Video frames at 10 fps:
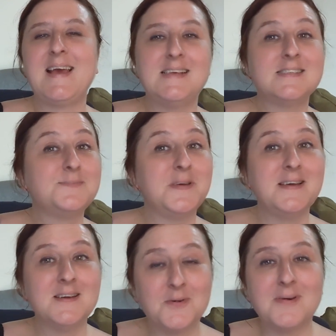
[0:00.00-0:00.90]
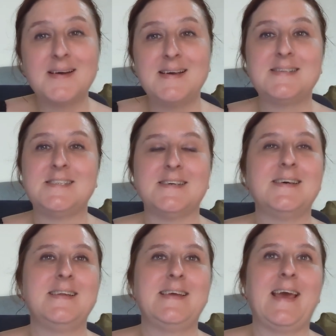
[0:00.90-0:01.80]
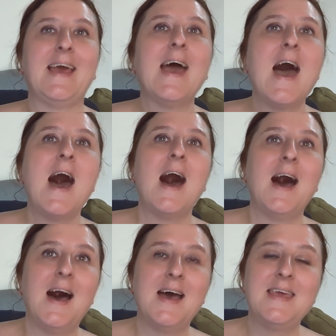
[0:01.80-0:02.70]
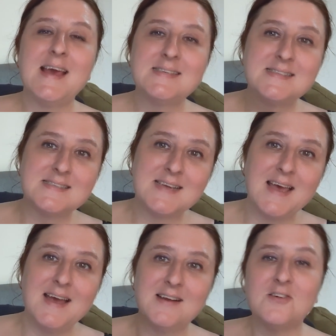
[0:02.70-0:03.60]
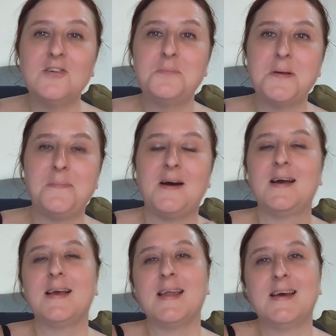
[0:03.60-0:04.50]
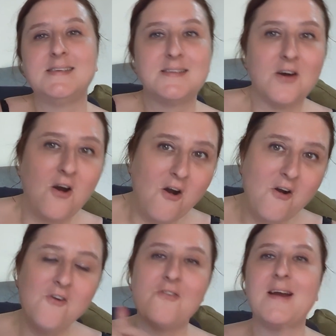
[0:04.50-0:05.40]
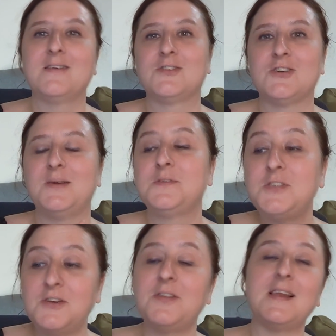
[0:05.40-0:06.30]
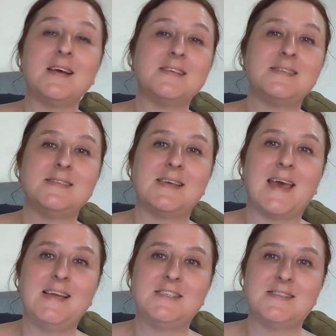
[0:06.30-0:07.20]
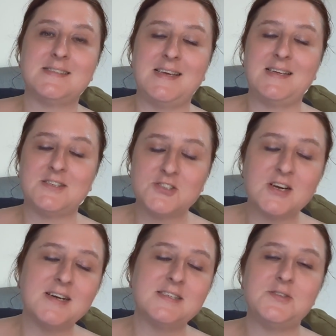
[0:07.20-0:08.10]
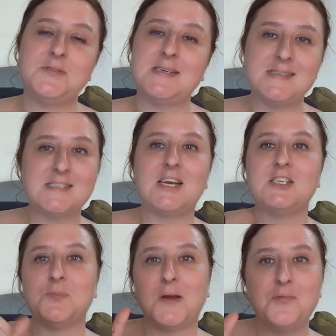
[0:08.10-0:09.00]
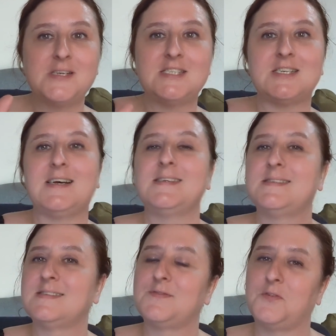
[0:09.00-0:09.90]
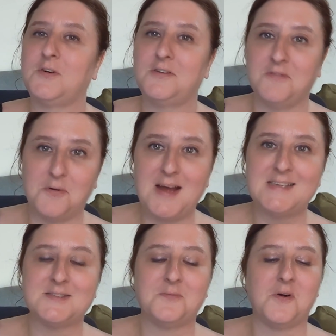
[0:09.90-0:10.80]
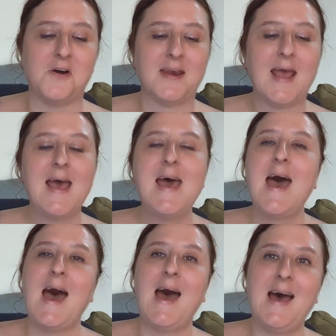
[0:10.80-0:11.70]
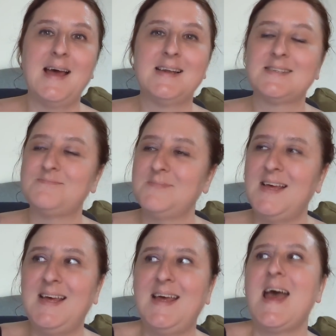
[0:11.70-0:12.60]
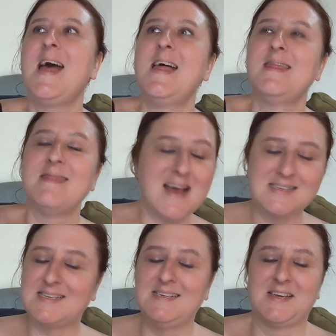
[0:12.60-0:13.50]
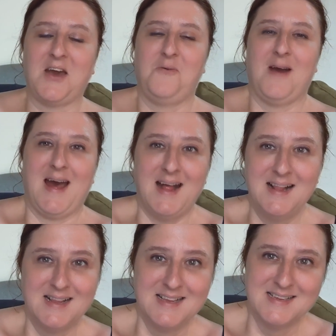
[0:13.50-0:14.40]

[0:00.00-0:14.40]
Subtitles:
It's been quite a journey. Yesterday I got on my bike and I did the whole round trip to the licensing agency to try to exchange my British license for a Rwandan one, and that didn't go well.